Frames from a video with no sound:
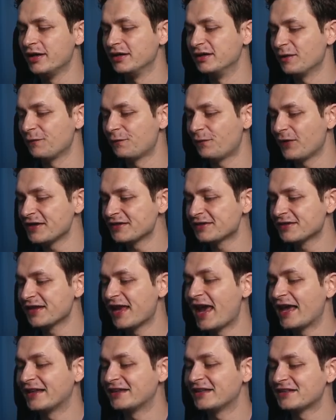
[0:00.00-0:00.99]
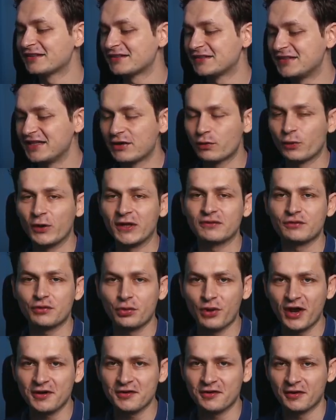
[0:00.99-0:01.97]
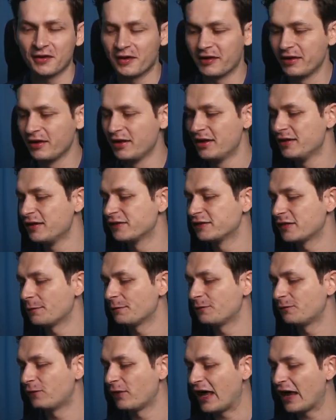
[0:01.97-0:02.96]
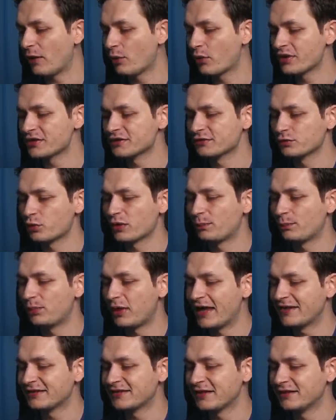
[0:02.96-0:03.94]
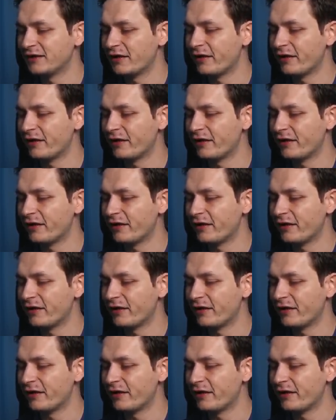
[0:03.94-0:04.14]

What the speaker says: The fence had a secret treasure. Some flowers were planted